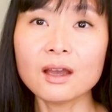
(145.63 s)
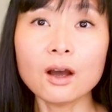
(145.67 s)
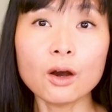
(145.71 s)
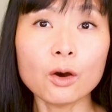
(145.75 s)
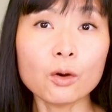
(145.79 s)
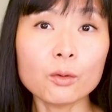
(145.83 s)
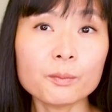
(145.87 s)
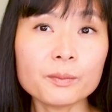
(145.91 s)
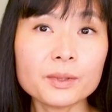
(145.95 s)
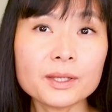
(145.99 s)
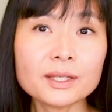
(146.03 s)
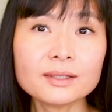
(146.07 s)

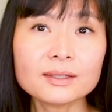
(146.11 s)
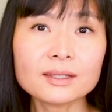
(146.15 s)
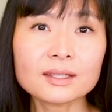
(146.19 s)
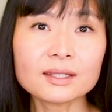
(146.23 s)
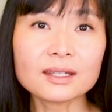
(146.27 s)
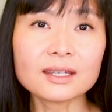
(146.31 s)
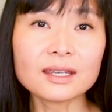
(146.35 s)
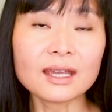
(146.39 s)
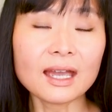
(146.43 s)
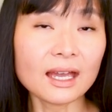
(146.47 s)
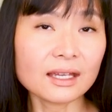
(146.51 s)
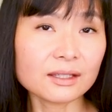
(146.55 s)

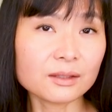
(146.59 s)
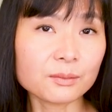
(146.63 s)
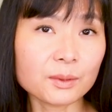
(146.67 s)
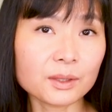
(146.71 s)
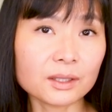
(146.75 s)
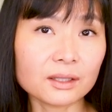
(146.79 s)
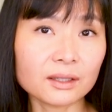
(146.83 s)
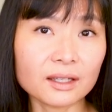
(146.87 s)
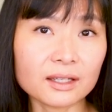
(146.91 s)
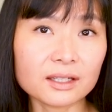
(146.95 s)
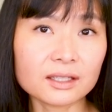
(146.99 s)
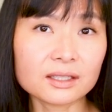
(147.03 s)
Obesity has
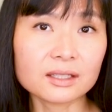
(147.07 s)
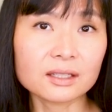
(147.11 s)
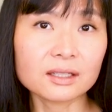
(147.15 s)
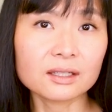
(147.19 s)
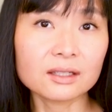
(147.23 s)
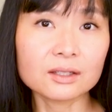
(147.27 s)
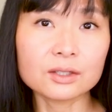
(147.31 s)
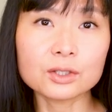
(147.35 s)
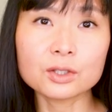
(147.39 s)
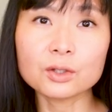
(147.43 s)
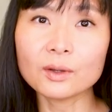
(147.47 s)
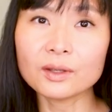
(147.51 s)
been linked
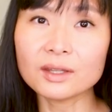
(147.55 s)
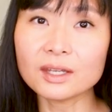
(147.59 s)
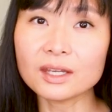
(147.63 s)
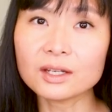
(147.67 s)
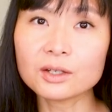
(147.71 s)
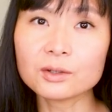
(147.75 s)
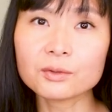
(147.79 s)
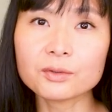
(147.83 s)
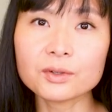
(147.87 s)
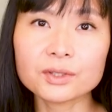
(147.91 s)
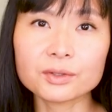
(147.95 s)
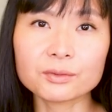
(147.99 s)
to an
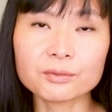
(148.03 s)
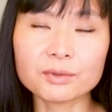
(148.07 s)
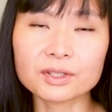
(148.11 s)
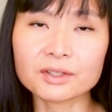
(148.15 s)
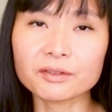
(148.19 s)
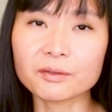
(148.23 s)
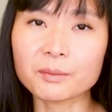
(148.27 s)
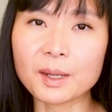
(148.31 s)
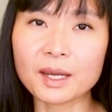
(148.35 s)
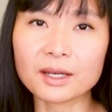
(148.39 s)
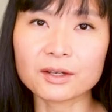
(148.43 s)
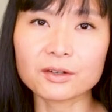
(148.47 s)
increased
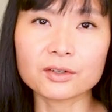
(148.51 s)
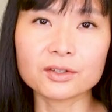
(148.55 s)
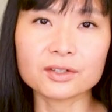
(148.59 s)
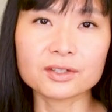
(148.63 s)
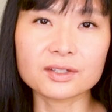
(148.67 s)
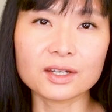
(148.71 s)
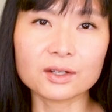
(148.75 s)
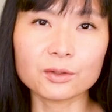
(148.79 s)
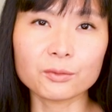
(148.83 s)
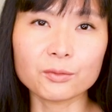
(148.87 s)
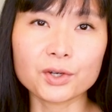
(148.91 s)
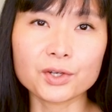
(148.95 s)
risk of macular
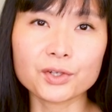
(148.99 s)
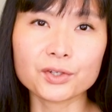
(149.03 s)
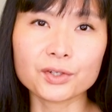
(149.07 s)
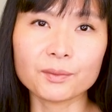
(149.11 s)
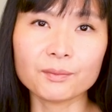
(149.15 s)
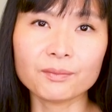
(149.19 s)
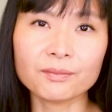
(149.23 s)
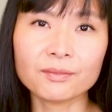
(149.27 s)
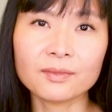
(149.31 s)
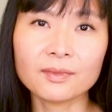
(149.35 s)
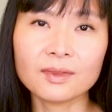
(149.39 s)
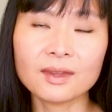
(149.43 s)

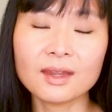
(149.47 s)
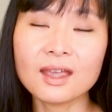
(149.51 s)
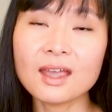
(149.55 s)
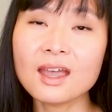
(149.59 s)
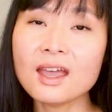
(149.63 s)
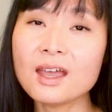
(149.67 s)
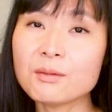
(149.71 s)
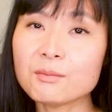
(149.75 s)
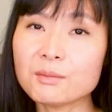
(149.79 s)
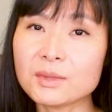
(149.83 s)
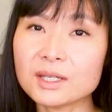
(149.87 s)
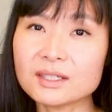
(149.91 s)
degeneration.
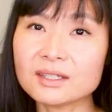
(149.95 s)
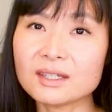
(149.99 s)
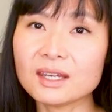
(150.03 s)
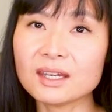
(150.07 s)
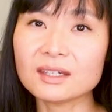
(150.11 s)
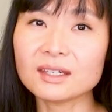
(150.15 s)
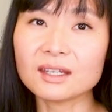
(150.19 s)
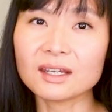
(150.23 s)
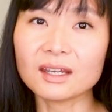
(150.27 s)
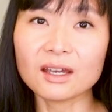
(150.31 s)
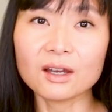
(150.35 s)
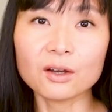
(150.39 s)

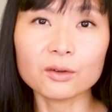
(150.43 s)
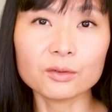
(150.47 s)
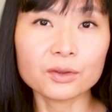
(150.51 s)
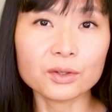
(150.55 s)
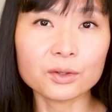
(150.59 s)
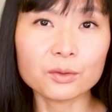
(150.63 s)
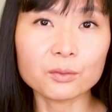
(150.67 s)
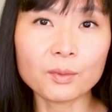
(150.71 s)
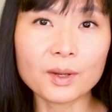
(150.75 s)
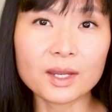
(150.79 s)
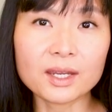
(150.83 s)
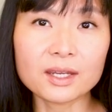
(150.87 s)
Maintaining a
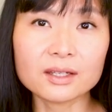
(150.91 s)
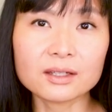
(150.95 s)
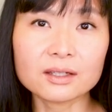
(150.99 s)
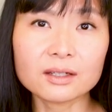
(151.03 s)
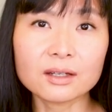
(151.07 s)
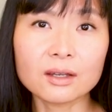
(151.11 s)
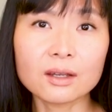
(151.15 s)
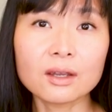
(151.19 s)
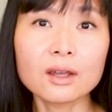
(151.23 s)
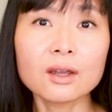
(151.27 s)
healthy weight